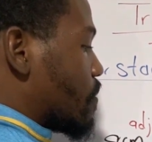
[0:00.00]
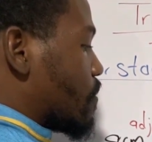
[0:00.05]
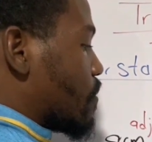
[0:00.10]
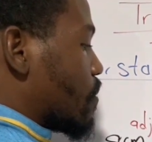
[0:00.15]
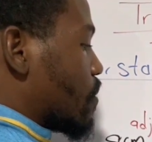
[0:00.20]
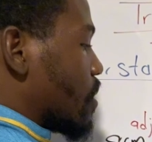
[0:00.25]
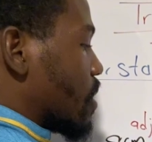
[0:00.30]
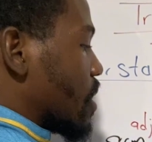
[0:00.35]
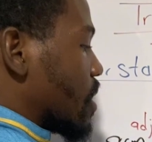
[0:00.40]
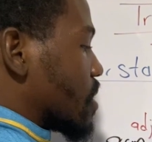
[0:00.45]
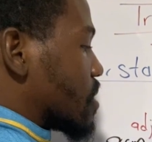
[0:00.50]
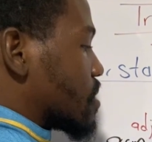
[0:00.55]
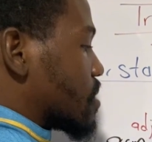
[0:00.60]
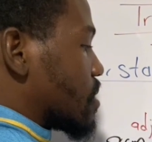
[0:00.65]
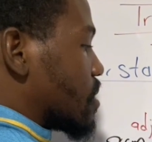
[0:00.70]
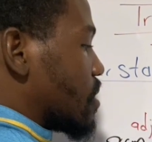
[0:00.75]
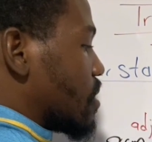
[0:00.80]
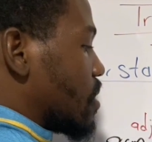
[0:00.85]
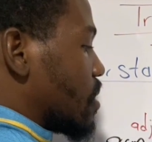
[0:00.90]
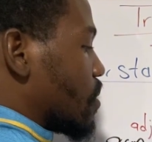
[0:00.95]
4x
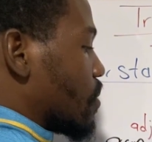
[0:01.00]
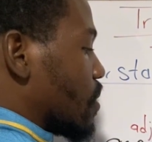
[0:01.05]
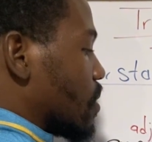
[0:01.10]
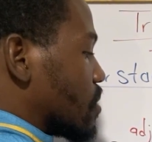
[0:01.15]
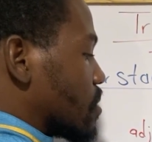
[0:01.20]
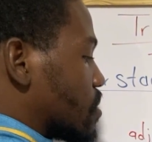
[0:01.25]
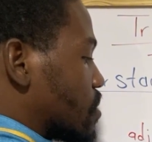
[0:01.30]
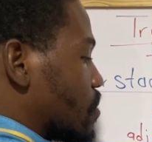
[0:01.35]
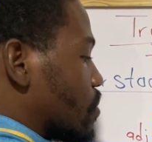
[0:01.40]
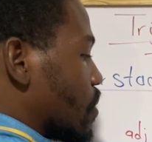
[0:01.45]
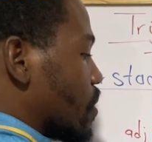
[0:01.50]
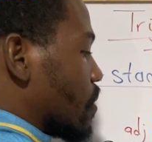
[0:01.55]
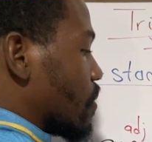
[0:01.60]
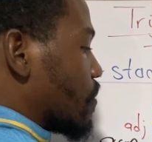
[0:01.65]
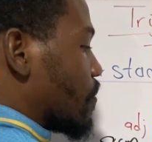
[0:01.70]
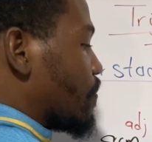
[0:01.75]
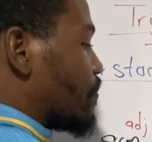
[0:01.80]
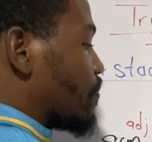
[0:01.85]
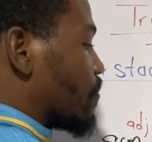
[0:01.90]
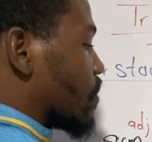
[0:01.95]
equals 12,
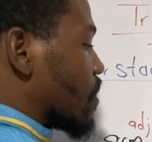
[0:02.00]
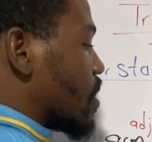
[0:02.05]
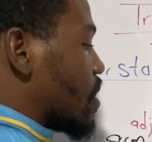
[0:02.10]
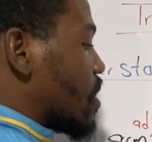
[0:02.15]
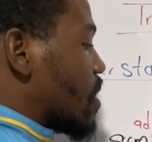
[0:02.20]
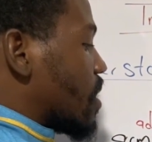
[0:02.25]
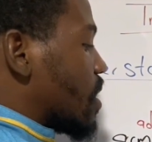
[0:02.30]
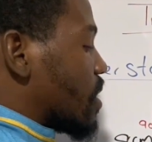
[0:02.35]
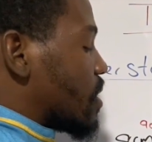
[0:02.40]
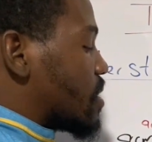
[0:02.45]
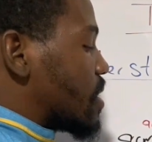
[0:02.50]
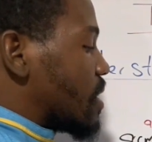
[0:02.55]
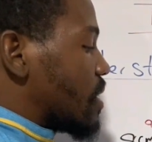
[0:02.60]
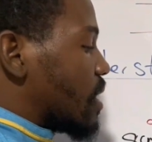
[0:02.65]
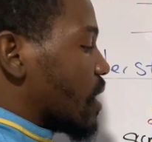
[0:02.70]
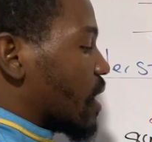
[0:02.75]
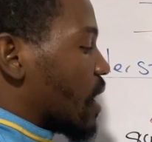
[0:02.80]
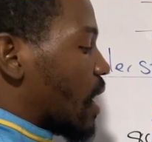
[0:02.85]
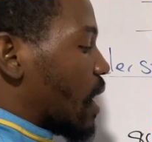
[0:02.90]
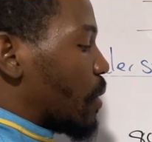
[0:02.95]

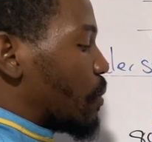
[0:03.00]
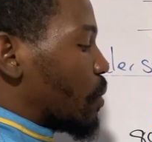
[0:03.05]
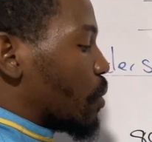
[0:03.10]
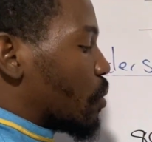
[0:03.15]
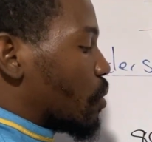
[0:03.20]
technically we